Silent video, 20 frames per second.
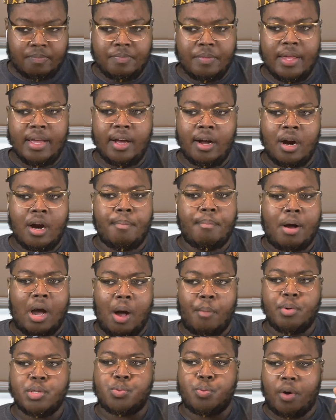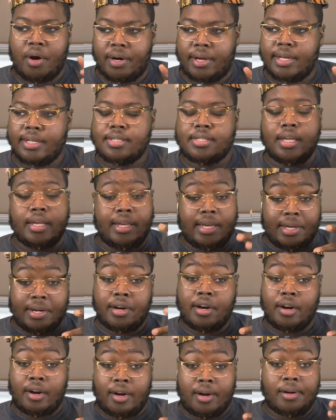Her mom was working to get
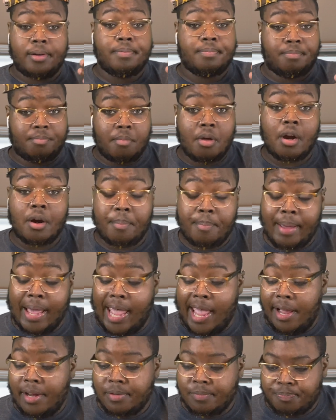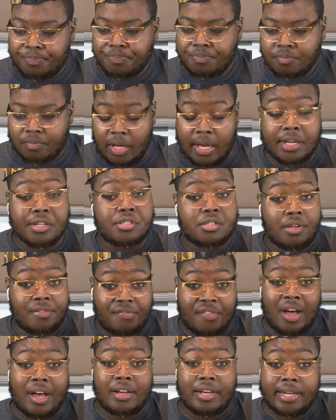her back. And she
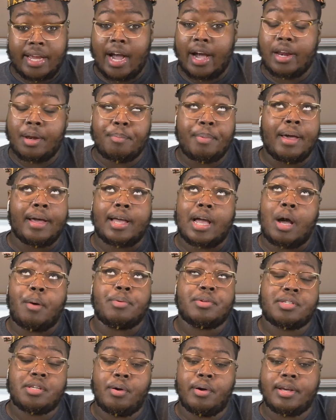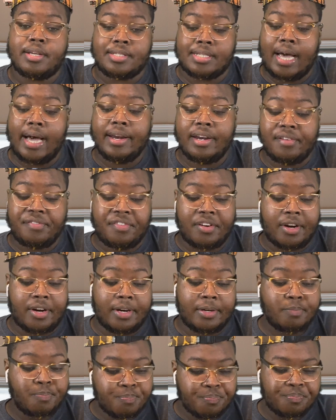finally got it back. I was so excited for
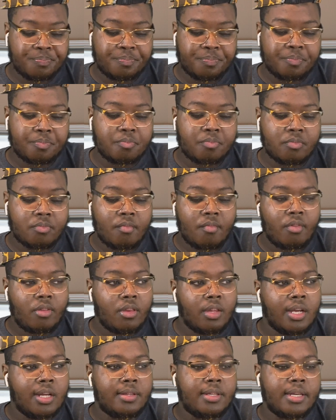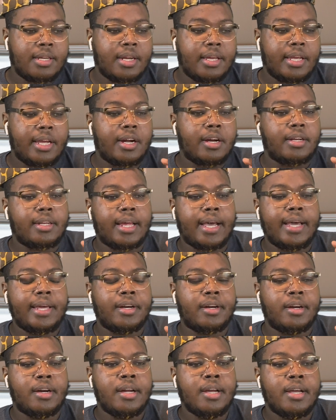her. And then a year
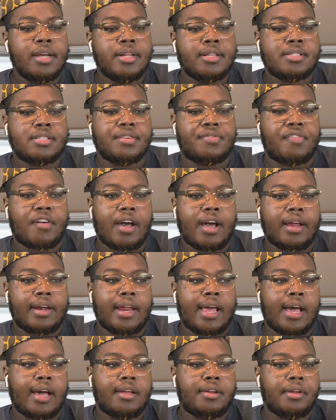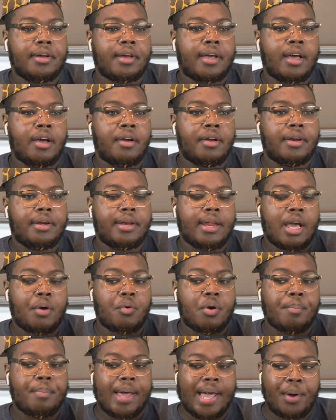later to find out, okay, now we're
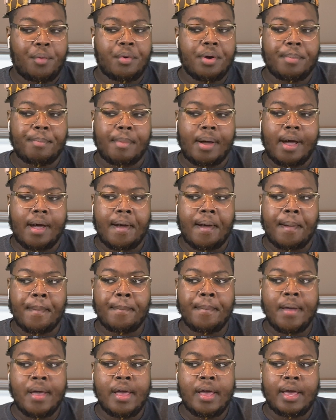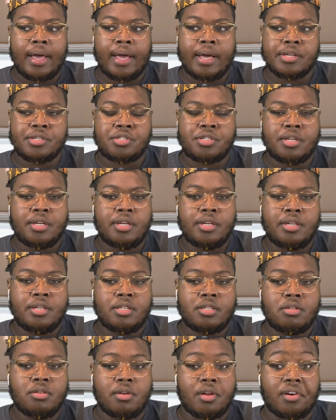back with mom. And she's,
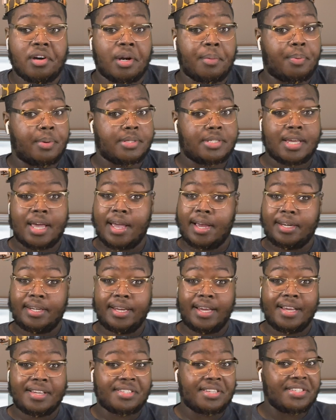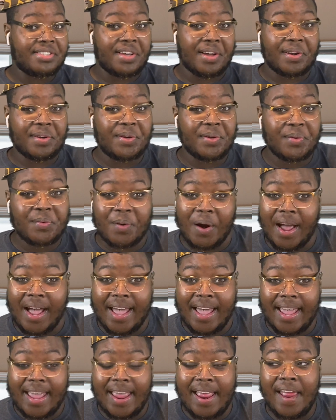going to protect us. She's going to do
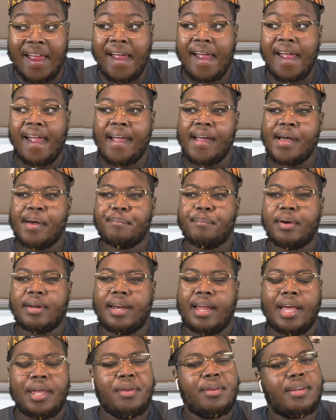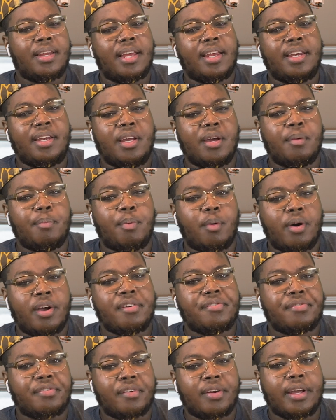right. But now you letting your
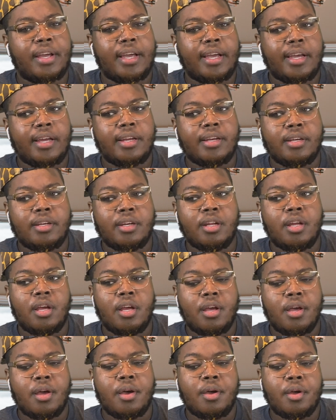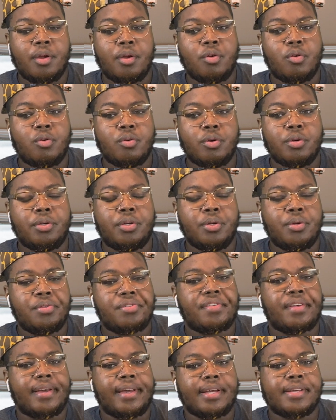boyfriend do
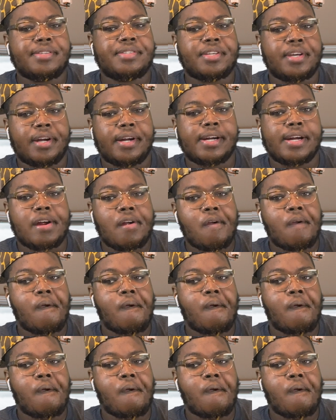things to her.